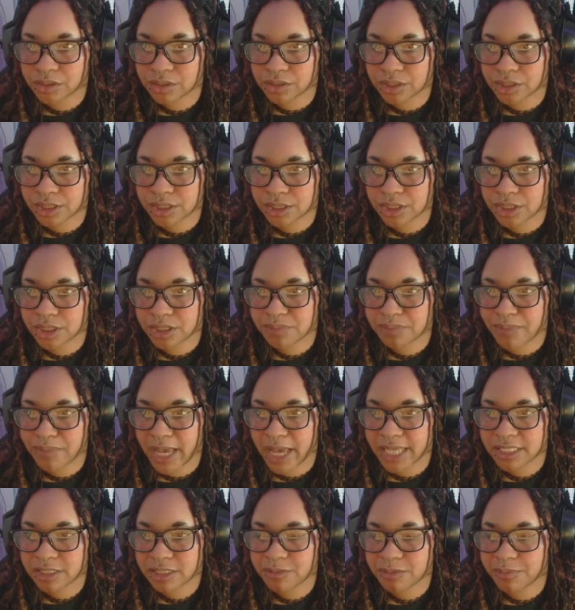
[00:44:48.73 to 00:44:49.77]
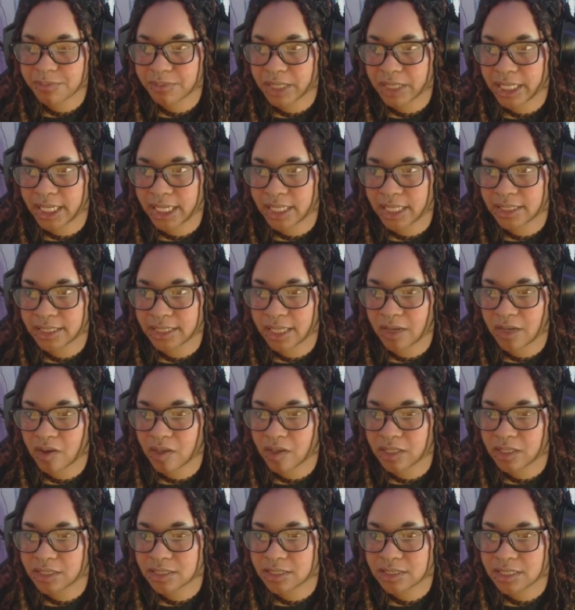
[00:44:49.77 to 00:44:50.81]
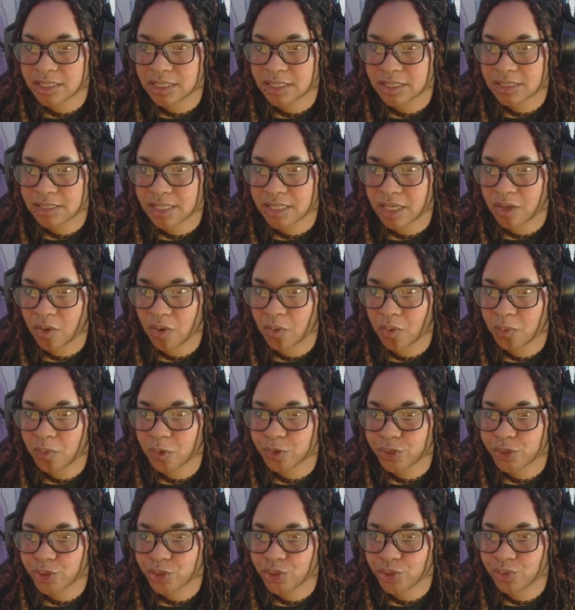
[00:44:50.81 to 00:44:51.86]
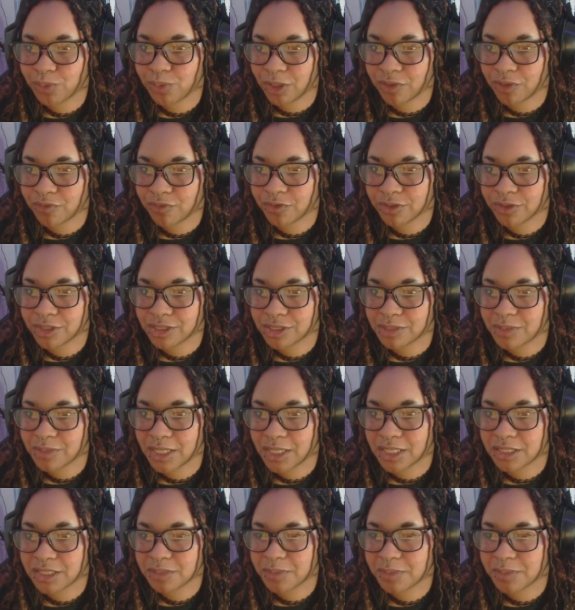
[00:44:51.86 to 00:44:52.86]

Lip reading: This just massive plant that honestly is like almost too big for the space,